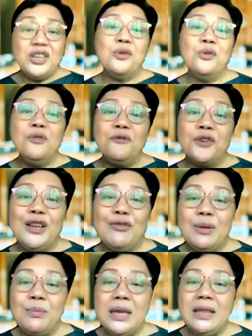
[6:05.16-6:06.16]
you for
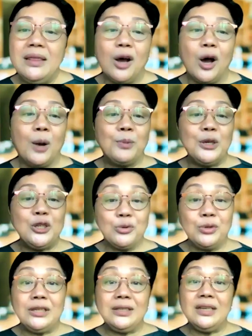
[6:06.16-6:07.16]
giving me the
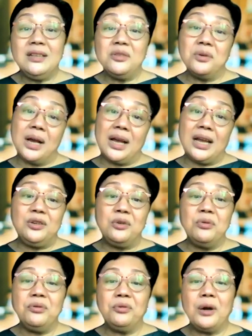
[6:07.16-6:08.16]
opportunity to guide
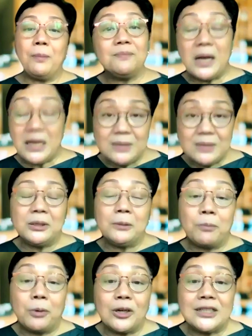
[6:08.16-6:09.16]
you through a possible
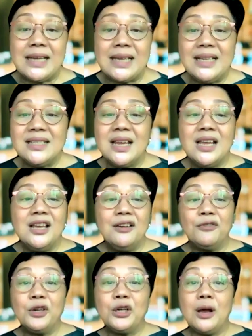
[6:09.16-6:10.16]
process
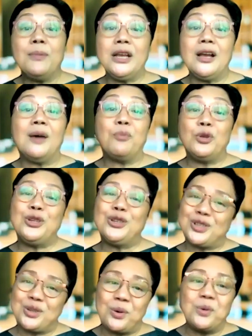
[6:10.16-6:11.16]
for coming up with your
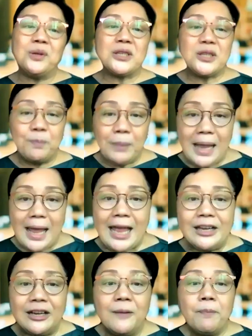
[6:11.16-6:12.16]
school's
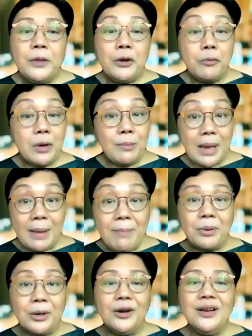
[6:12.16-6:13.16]
plan.
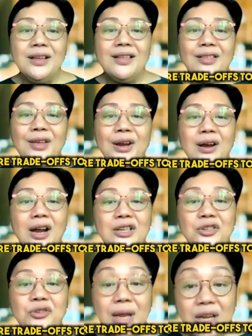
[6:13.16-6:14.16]
Remember, there are
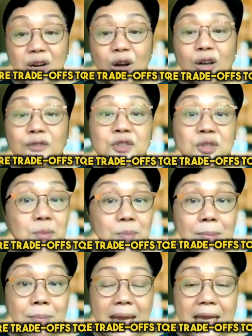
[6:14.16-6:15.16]
trade-offs to be
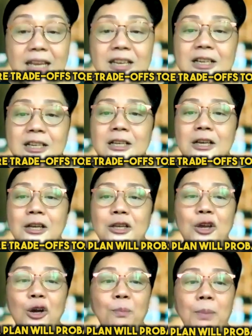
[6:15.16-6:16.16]
made.
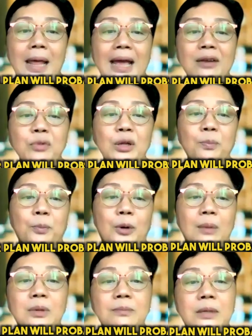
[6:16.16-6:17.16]
Your plan will
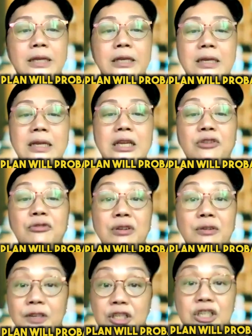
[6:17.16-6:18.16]
probably need
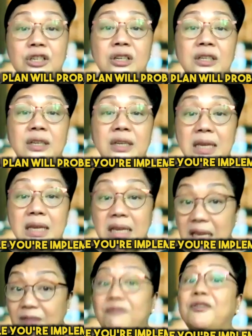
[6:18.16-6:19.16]
revision
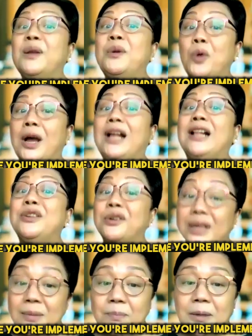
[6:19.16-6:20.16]
even while
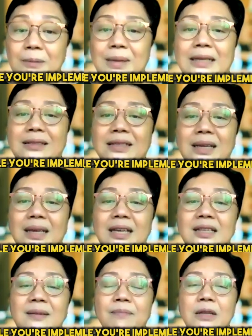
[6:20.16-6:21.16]
you're implementing
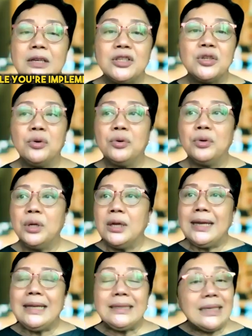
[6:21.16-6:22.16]
it. So
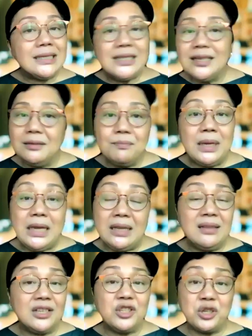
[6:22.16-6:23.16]
it doesn't mean
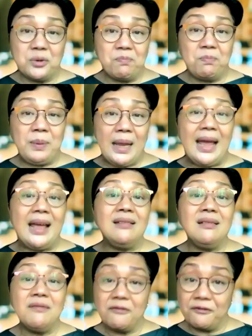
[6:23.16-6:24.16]
that your
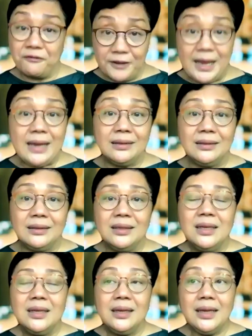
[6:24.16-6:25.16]
plan failed.
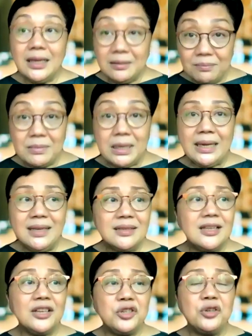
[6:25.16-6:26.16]
It means
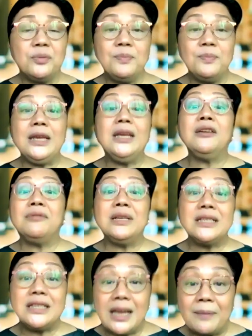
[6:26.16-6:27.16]
that you're being
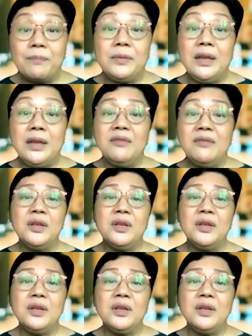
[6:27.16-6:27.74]
receptive